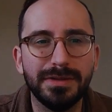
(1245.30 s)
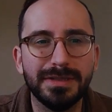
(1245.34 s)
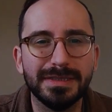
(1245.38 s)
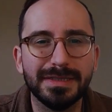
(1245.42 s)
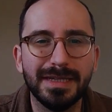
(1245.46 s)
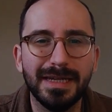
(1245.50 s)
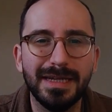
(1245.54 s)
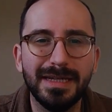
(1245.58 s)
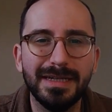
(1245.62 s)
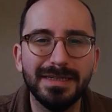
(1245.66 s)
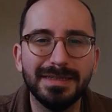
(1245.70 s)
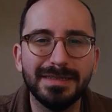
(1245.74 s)

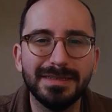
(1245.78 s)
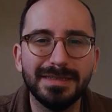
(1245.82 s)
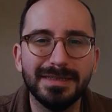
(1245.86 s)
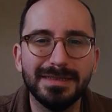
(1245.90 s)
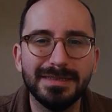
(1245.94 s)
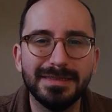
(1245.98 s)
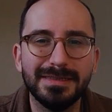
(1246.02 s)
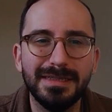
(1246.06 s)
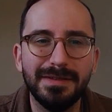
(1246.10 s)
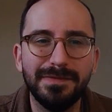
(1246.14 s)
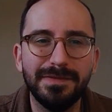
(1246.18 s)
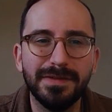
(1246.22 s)
kind of
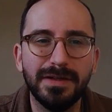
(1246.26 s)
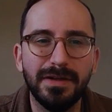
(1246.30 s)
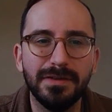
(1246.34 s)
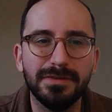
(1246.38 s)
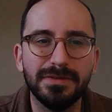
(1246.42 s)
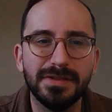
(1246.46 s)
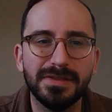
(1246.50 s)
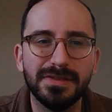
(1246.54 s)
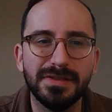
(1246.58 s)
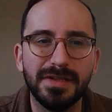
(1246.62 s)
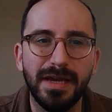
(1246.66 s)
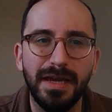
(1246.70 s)
difficult
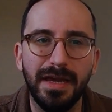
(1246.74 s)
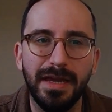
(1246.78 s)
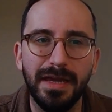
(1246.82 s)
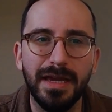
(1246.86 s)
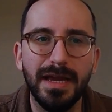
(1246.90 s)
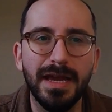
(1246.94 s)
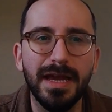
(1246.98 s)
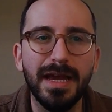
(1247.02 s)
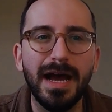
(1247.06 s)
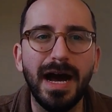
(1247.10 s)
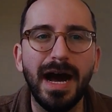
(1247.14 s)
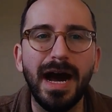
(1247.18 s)
to say.
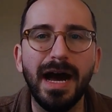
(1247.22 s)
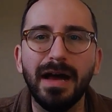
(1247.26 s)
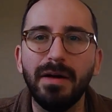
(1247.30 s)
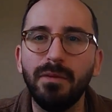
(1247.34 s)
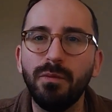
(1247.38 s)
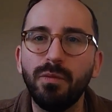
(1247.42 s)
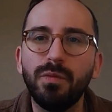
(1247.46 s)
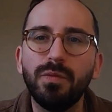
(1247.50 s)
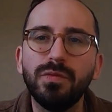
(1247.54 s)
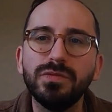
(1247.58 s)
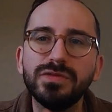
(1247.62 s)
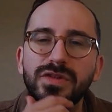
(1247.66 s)
I'll
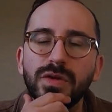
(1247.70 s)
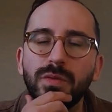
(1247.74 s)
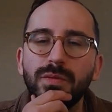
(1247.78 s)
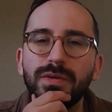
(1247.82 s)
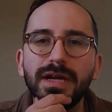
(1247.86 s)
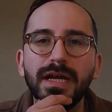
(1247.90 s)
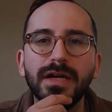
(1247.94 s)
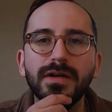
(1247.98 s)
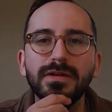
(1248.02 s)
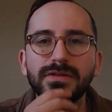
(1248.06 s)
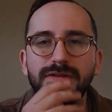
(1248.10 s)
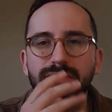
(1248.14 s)

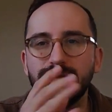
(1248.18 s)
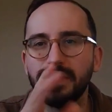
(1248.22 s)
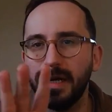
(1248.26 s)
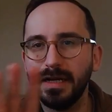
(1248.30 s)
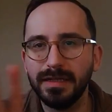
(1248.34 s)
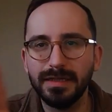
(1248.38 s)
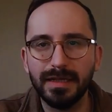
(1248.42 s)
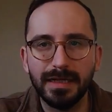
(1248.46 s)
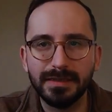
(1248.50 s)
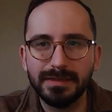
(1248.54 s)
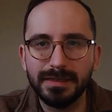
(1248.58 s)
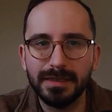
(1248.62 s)

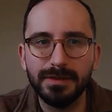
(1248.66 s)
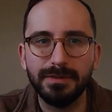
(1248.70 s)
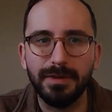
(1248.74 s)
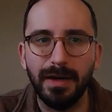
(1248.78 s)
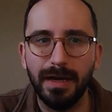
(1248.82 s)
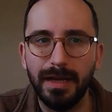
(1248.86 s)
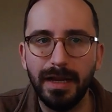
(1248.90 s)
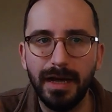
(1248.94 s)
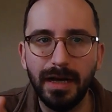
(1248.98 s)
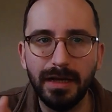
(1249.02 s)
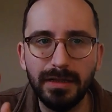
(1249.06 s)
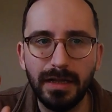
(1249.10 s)
tell you
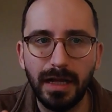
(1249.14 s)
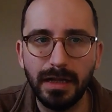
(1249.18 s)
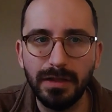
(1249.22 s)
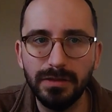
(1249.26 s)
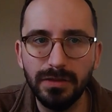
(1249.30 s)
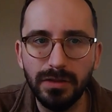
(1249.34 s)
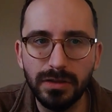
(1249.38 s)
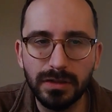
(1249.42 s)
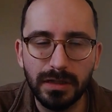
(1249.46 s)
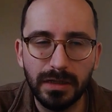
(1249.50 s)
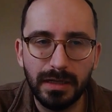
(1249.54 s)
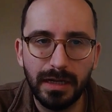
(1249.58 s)
what.
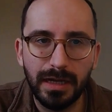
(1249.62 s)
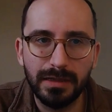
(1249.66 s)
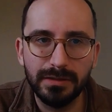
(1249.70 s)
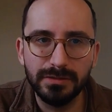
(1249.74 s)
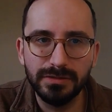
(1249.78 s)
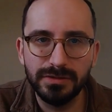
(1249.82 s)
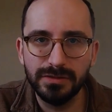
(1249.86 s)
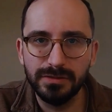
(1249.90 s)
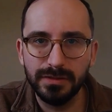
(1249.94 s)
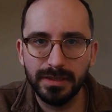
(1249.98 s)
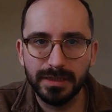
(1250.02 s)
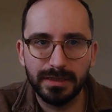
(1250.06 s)
I'll
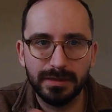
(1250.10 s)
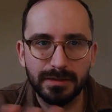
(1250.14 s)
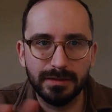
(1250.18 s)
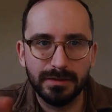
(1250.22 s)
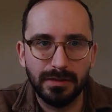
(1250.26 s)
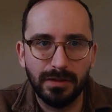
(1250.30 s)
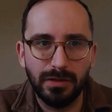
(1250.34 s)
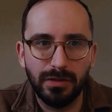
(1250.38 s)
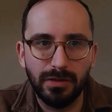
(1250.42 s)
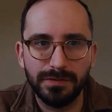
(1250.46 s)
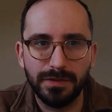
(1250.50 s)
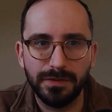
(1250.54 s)
do like a
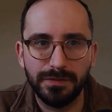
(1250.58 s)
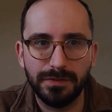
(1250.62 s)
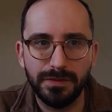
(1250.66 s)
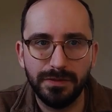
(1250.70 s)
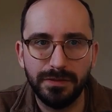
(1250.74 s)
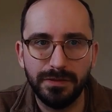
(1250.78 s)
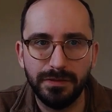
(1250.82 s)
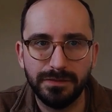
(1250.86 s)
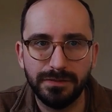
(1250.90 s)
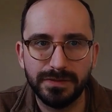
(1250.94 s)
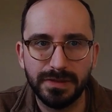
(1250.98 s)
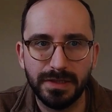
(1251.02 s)
little
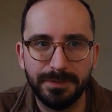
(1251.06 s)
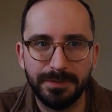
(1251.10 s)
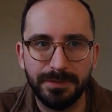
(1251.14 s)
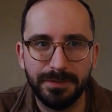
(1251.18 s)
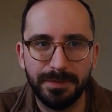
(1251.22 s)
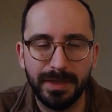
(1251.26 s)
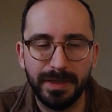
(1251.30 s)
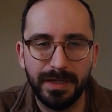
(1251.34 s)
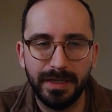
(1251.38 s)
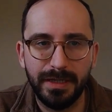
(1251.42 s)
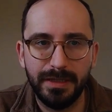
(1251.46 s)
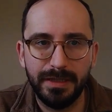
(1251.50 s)
overview of some of
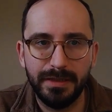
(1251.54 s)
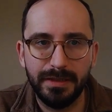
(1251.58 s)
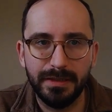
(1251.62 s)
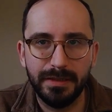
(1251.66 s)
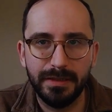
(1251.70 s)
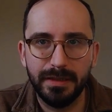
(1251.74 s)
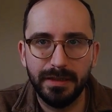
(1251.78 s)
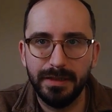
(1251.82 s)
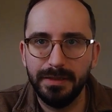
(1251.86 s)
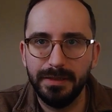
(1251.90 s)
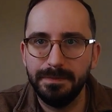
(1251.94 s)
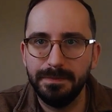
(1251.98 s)
my
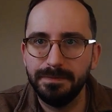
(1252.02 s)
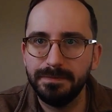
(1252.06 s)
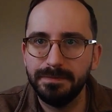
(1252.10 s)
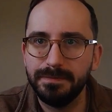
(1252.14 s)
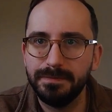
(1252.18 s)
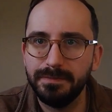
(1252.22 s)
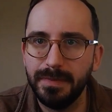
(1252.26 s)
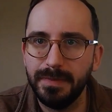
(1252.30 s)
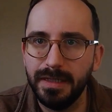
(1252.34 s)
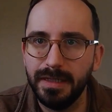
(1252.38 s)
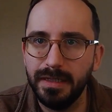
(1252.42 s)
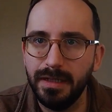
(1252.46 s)

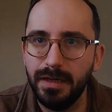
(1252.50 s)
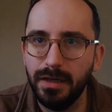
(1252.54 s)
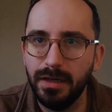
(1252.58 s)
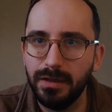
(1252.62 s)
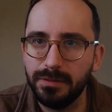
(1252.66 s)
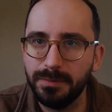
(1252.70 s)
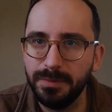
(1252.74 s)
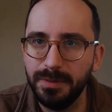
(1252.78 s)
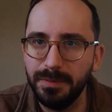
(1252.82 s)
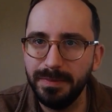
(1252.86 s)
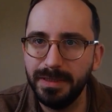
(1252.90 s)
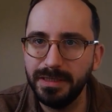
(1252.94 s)

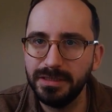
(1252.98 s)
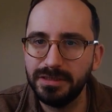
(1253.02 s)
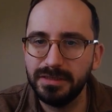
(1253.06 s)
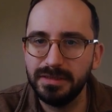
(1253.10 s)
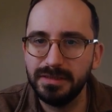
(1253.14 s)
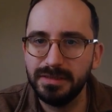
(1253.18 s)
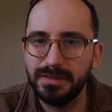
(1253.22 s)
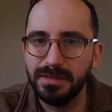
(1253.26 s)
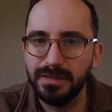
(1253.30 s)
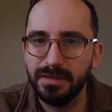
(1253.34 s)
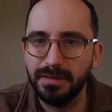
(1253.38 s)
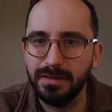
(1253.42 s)
honorable
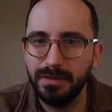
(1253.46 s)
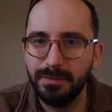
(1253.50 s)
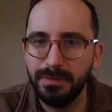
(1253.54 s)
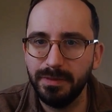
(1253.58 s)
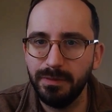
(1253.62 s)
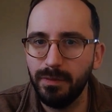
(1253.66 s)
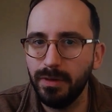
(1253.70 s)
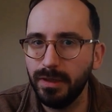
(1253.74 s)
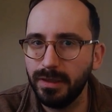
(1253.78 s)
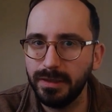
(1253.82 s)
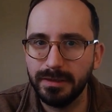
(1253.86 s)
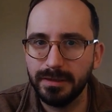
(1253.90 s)
mentions here that we
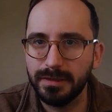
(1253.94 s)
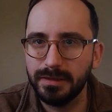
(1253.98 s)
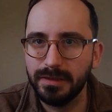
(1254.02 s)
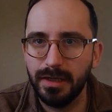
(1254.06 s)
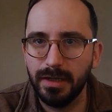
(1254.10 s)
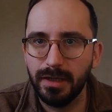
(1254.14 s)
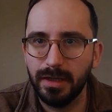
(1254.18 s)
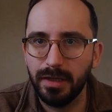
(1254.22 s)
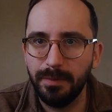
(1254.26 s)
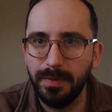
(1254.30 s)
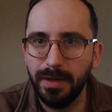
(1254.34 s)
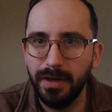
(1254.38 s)
wanted to
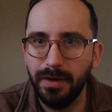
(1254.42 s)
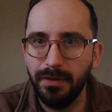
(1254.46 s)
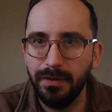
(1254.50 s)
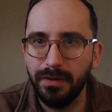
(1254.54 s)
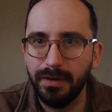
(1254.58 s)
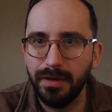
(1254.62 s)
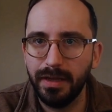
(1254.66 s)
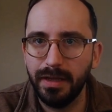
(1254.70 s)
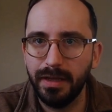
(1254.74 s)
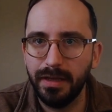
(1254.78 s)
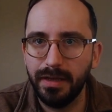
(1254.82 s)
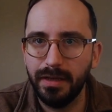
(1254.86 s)
talk about,
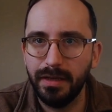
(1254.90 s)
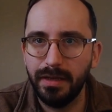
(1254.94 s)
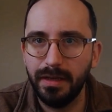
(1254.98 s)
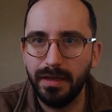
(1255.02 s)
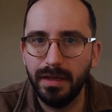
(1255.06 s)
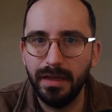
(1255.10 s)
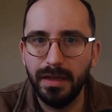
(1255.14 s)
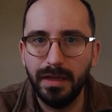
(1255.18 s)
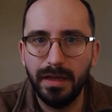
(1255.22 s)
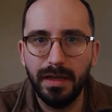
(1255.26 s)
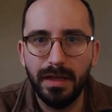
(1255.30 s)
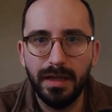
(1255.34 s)
and
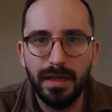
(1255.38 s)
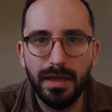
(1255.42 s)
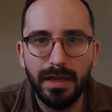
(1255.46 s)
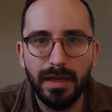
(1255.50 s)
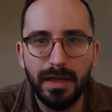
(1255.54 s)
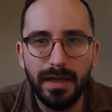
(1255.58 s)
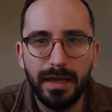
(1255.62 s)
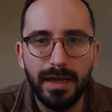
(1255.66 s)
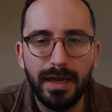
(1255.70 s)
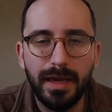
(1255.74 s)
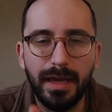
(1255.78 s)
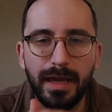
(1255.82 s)

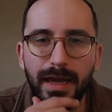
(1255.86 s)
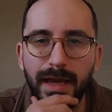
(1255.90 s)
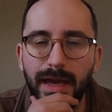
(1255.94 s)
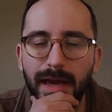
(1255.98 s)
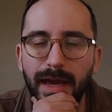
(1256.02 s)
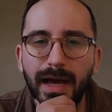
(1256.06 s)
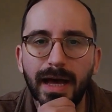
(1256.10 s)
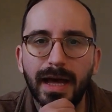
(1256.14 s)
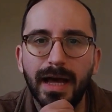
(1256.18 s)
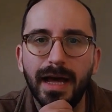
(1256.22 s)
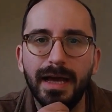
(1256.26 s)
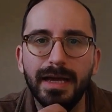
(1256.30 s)

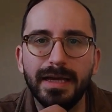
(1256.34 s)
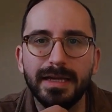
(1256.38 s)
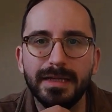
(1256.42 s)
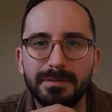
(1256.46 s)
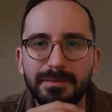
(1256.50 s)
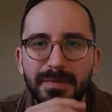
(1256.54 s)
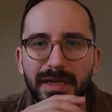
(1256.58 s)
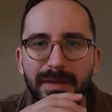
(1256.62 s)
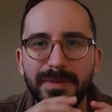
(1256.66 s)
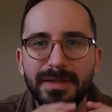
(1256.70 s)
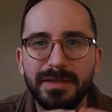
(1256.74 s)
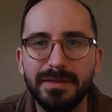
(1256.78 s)
I
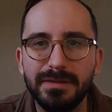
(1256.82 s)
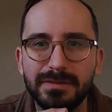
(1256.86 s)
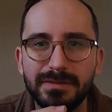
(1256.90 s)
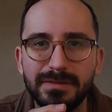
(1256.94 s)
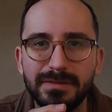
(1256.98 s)
can maybe